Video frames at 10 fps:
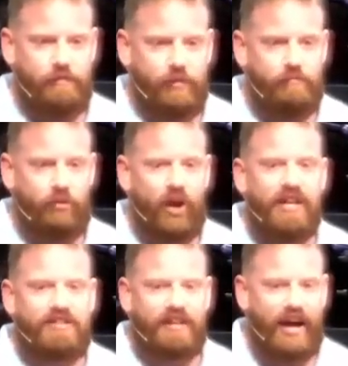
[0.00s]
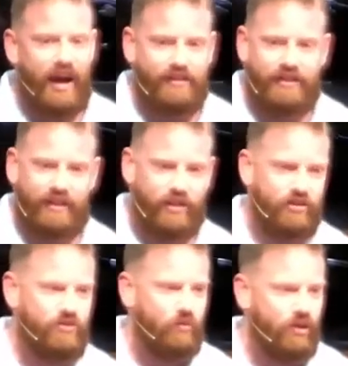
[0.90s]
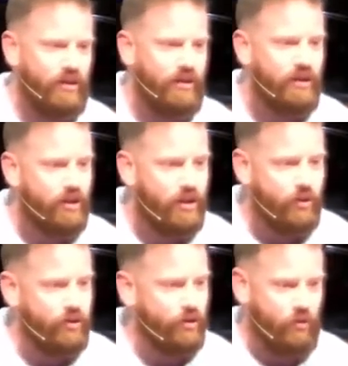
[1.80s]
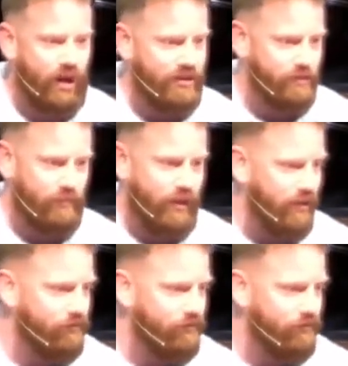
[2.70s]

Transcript: but praise God that there is one who can rise above.